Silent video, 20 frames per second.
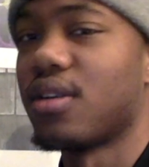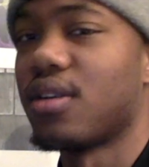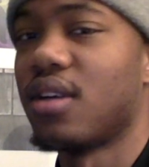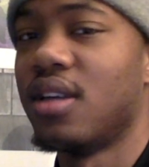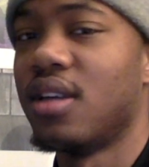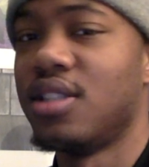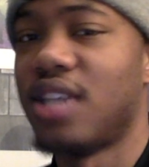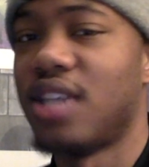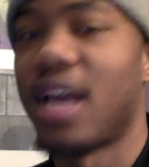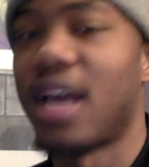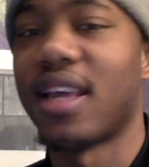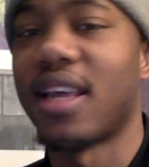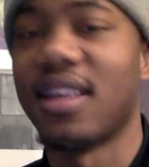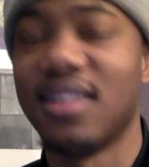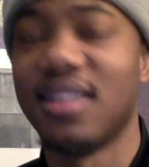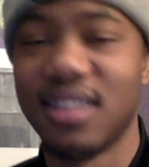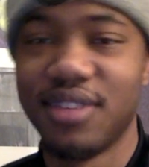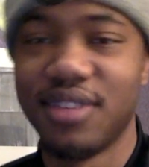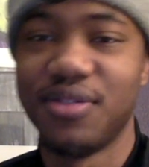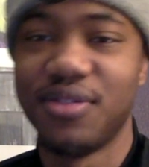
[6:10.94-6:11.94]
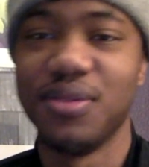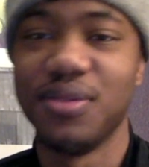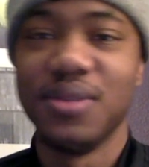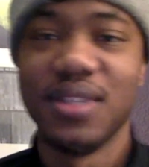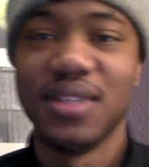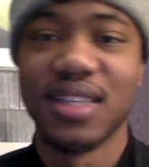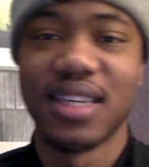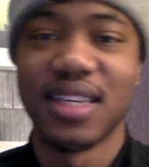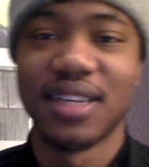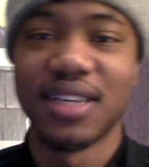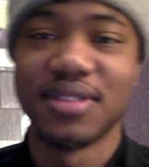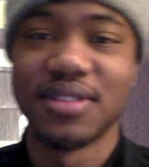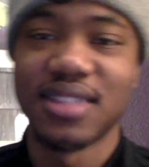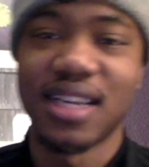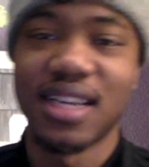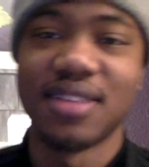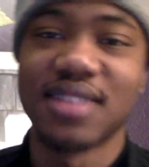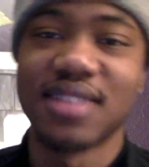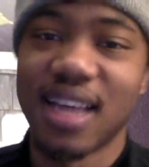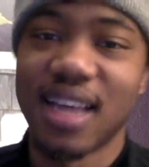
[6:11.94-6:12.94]
a jacket, if you will. Like I
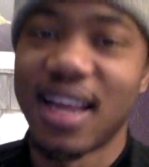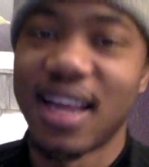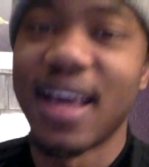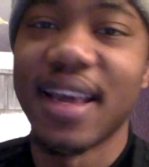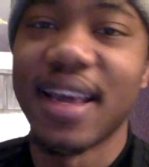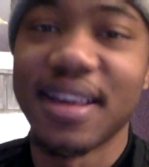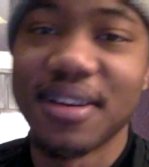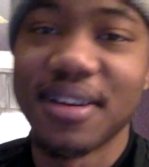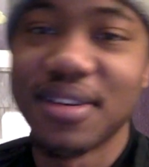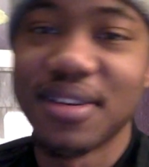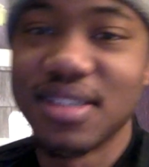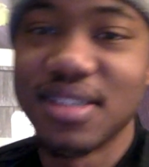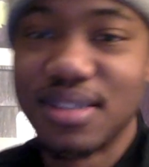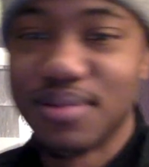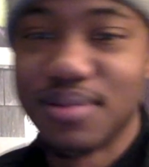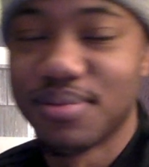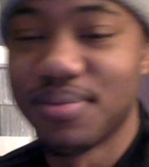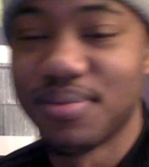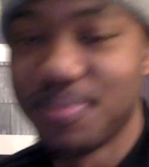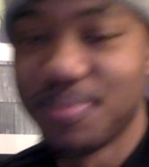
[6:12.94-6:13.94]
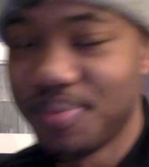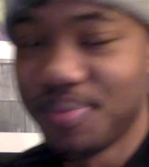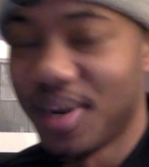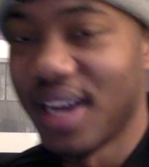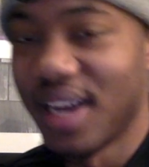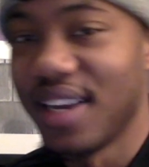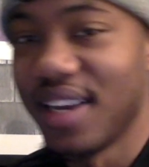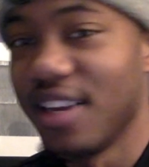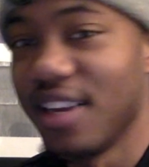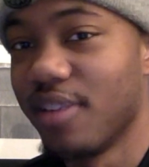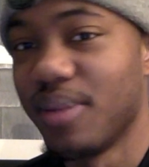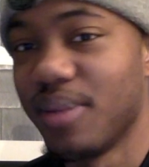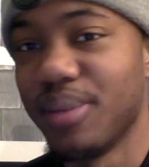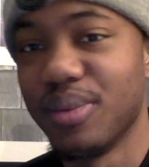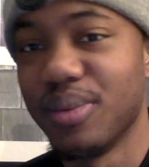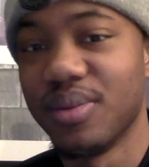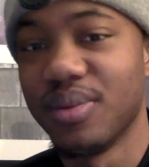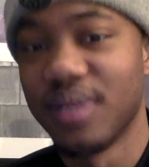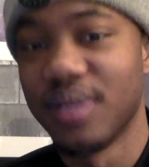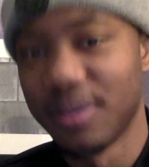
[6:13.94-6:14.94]
was kind of hanging on by near
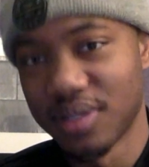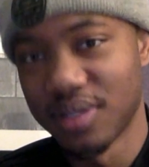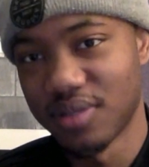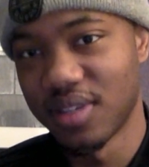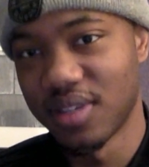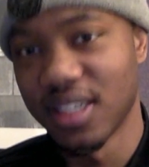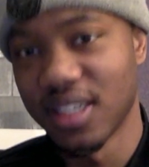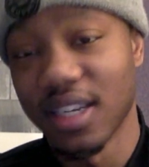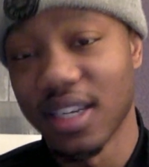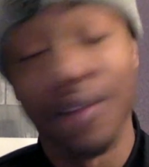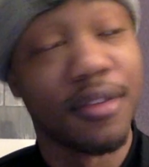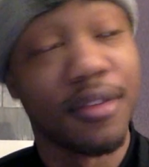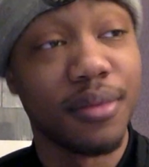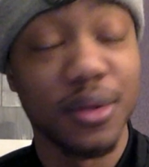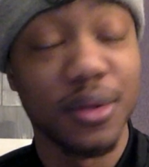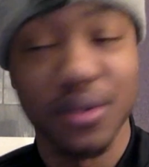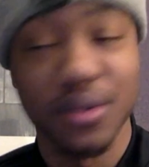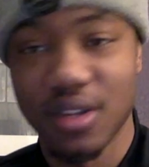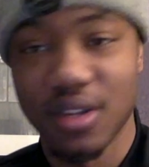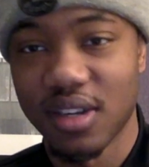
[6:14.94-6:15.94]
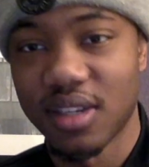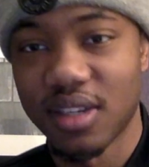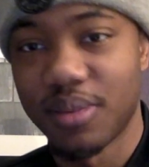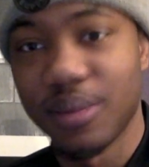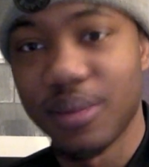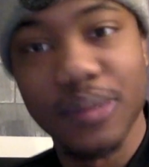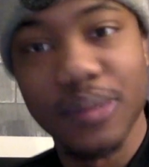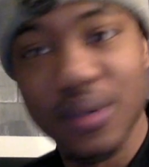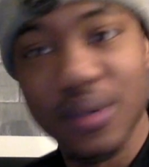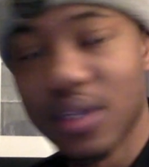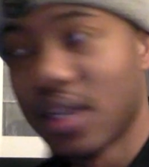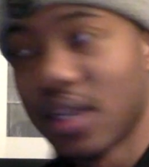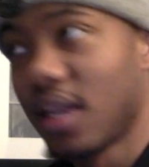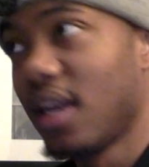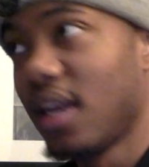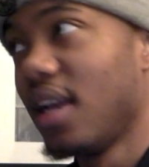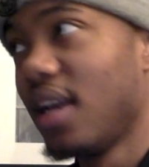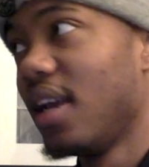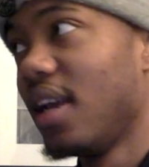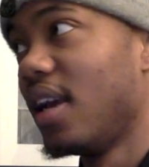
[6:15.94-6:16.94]
people, but I wasn't really comfortable talking to people.
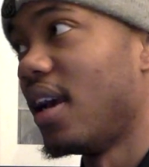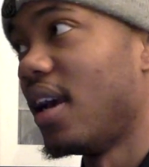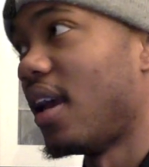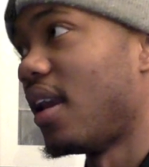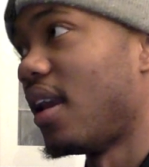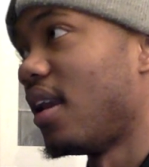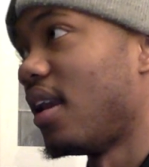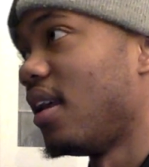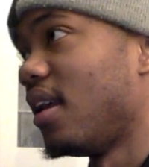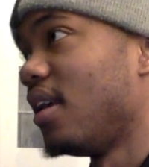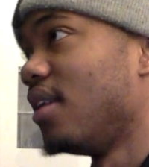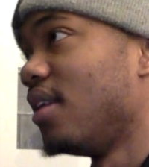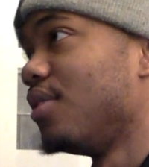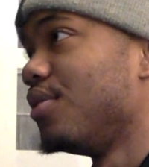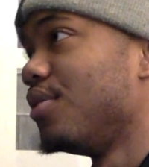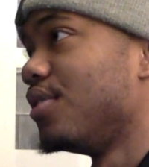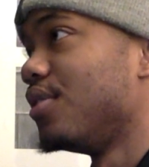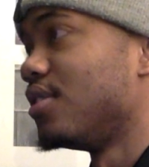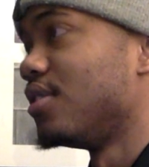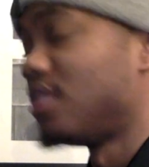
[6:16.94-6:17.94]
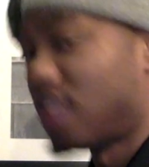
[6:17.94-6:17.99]
And then